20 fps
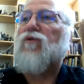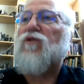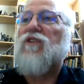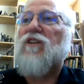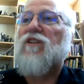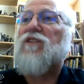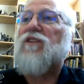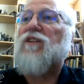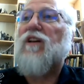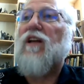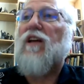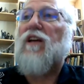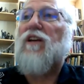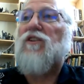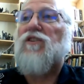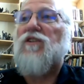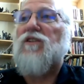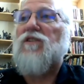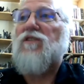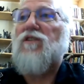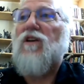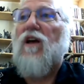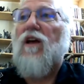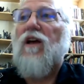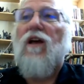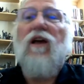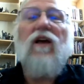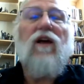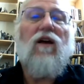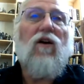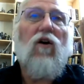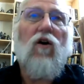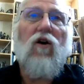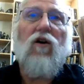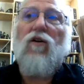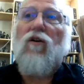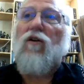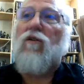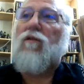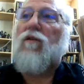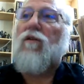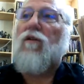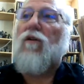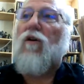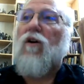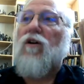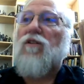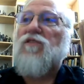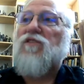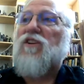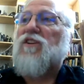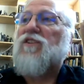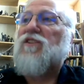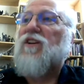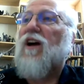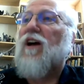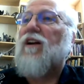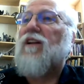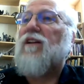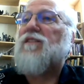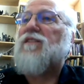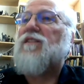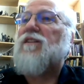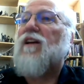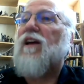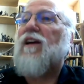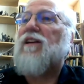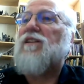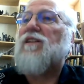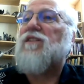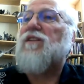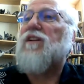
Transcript: 60 nations, on Six Continents. As the